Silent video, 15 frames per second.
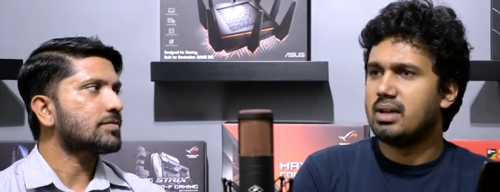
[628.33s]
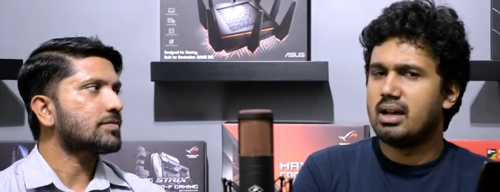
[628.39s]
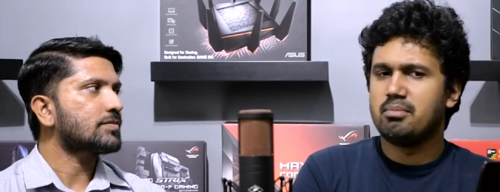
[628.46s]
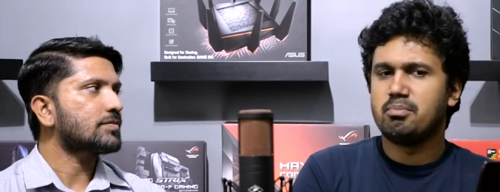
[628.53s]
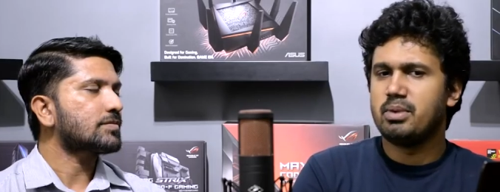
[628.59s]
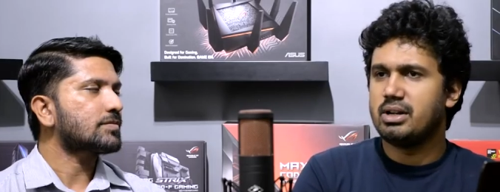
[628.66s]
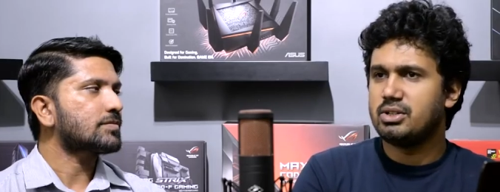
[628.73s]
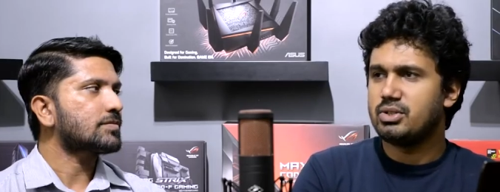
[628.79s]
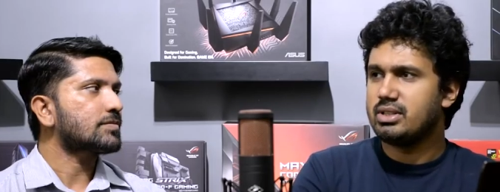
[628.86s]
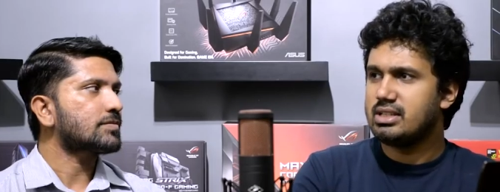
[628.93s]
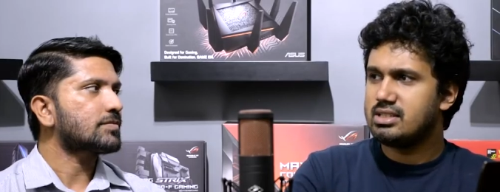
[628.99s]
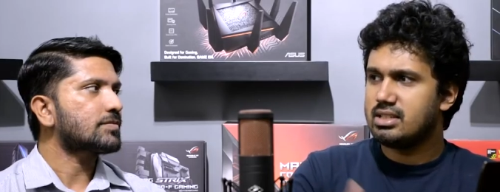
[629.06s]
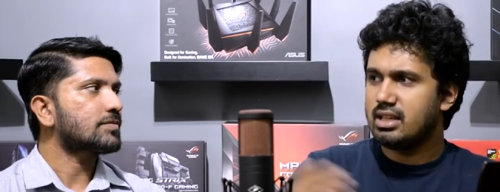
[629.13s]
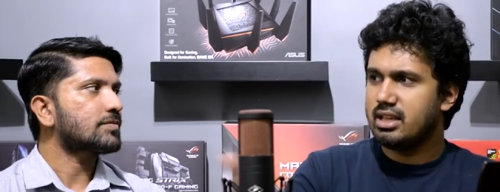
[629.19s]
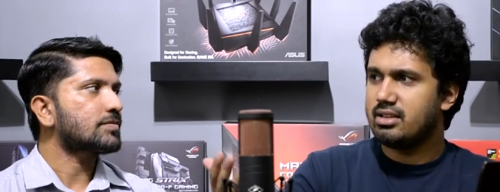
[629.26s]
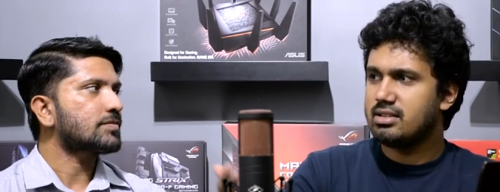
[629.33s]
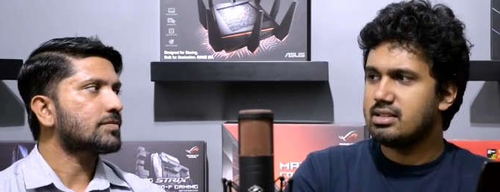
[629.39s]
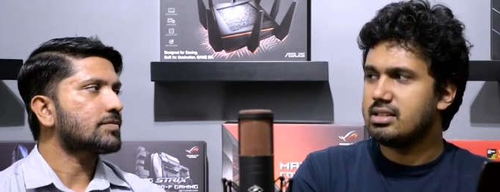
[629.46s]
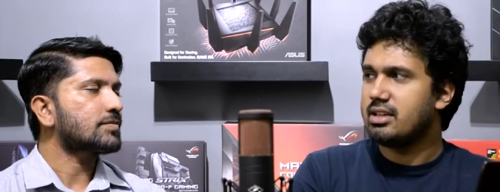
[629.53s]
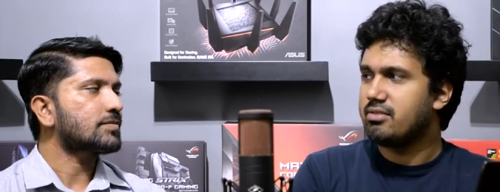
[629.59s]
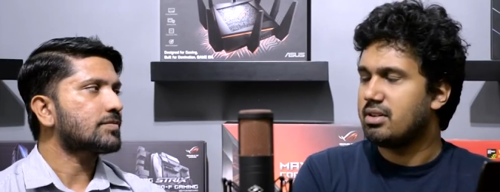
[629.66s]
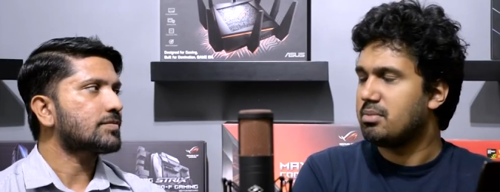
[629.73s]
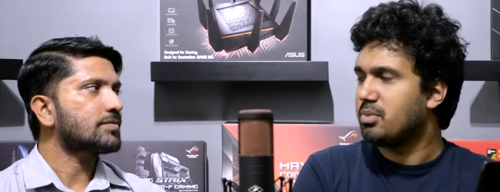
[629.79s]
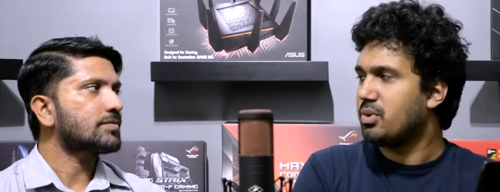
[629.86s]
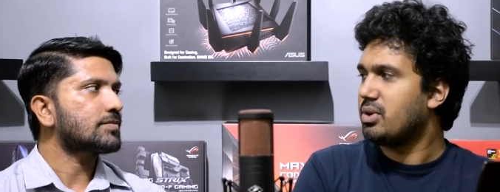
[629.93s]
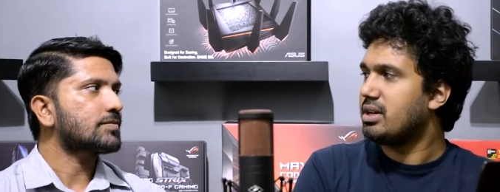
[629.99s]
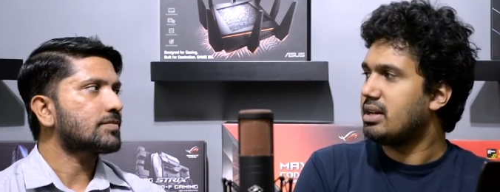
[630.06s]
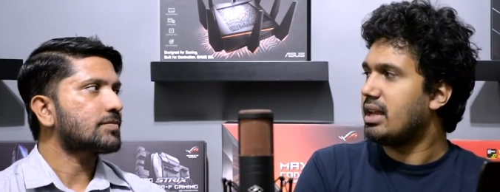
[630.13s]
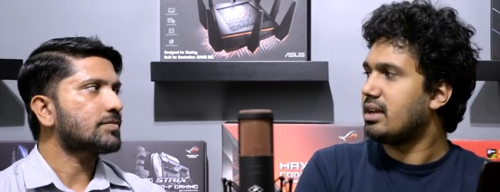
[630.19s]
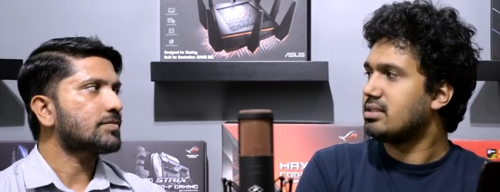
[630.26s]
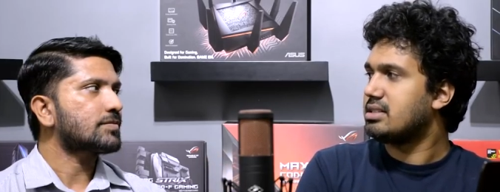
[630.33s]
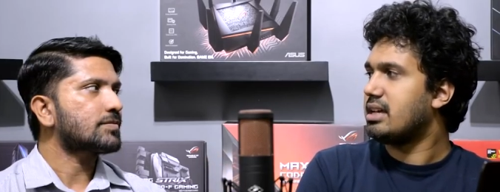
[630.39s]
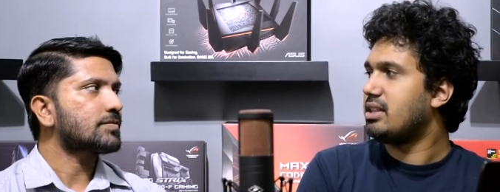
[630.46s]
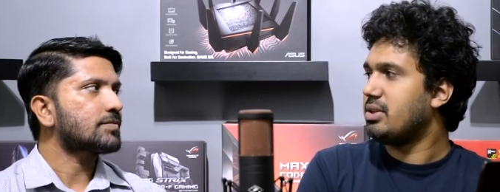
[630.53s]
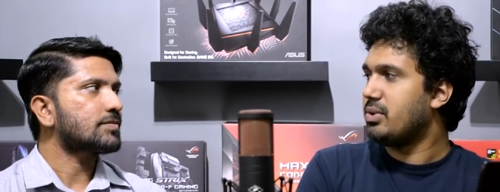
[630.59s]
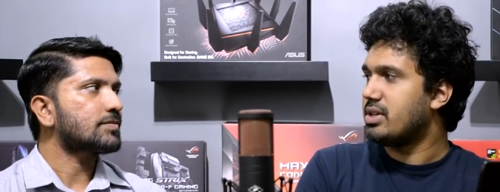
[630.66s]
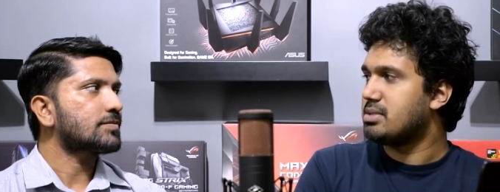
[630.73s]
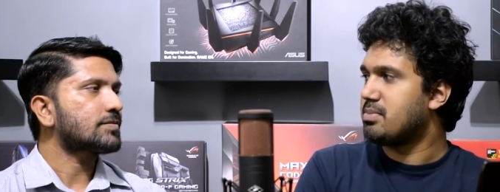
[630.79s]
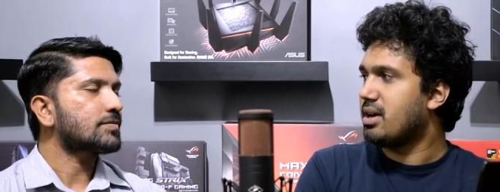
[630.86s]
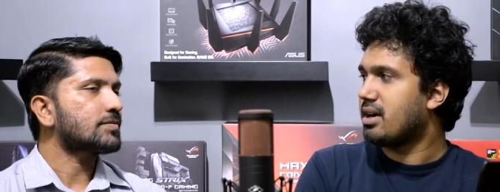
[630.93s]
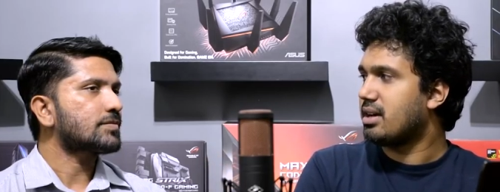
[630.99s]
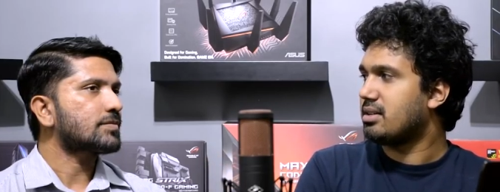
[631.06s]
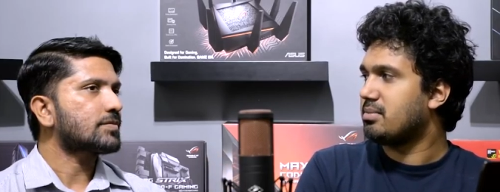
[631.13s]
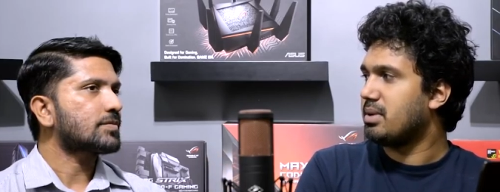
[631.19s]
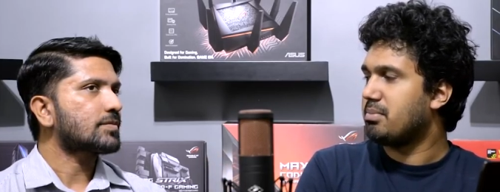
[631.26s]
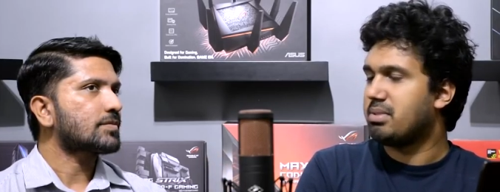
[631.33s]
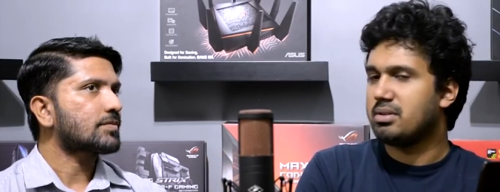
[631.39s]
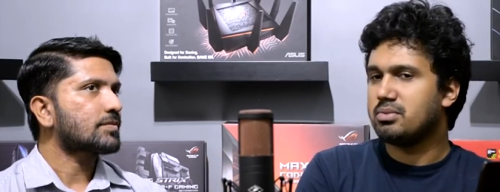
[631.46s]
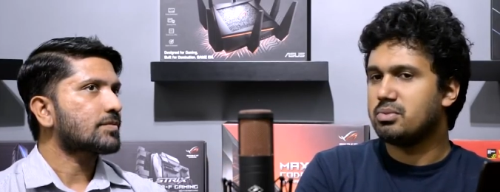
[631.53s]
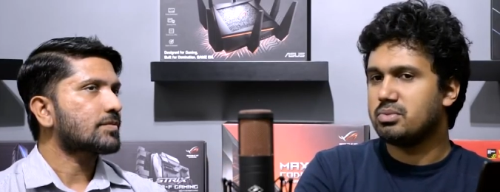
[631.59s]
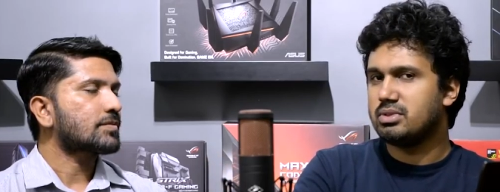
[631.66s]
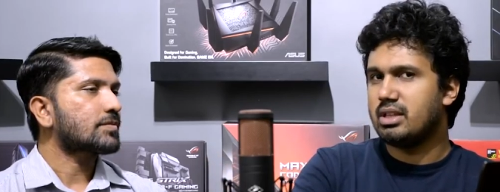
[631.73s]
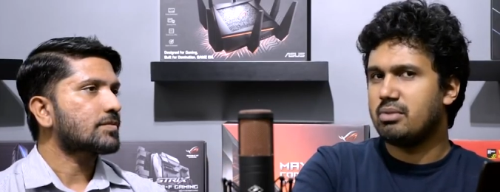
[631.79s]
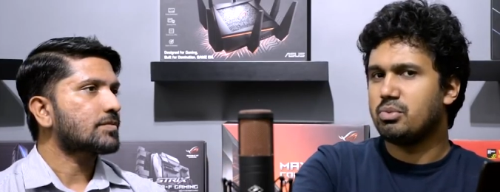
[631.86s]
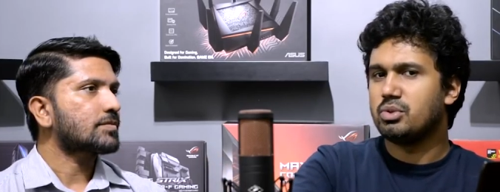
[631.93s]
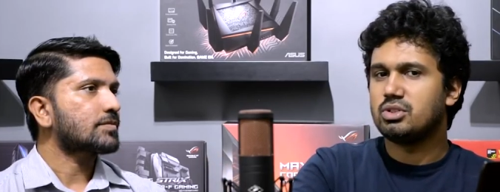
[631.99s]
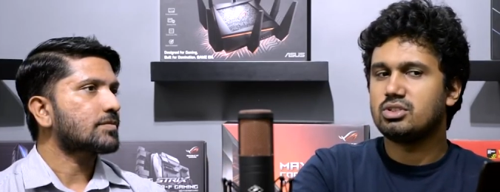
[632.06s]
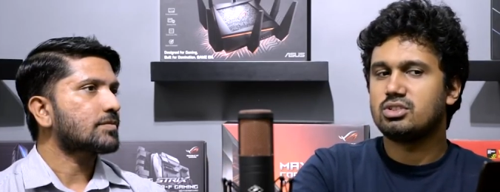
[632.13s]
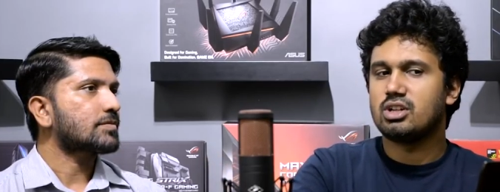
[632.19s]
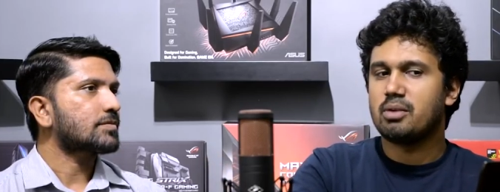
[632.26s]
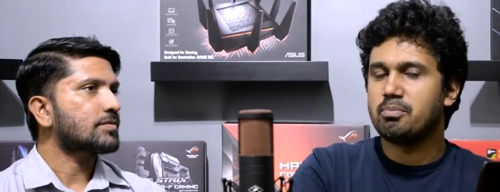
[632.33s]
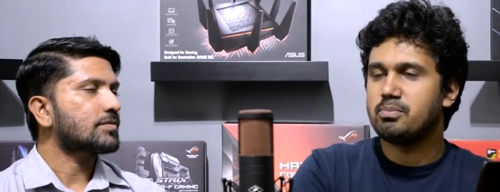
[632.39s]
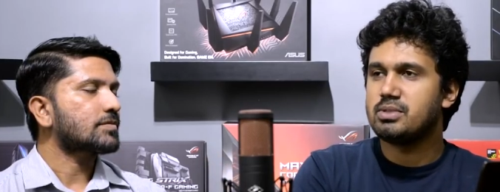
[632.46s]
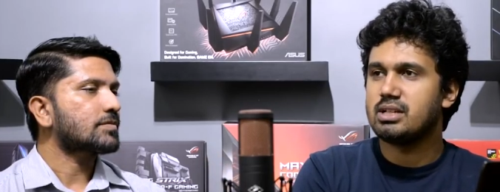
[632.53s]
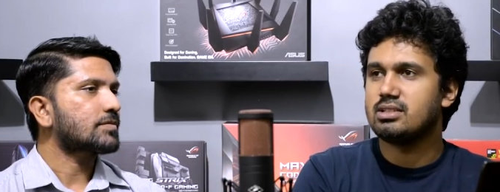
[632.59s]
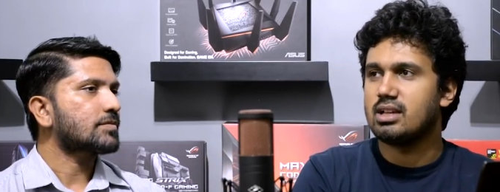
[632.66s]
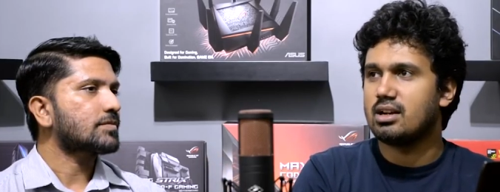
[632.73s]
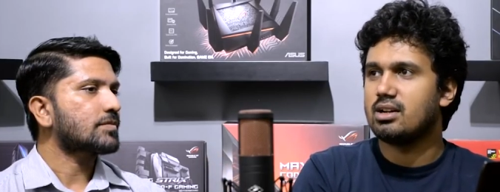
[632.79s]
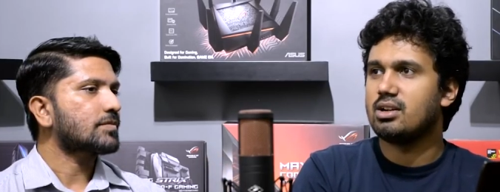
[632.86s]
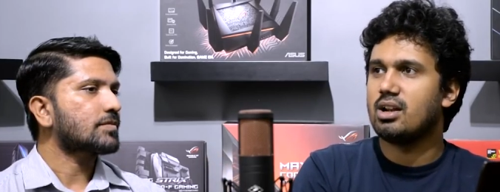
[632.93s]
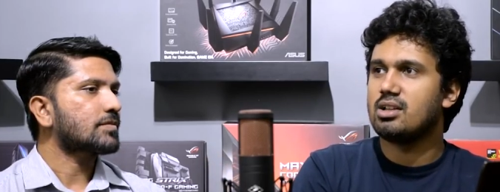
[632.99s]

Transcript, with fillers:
Speaker 1: I'm pretty sure this is even more in like say the US market. People they wouldn't drop six hundred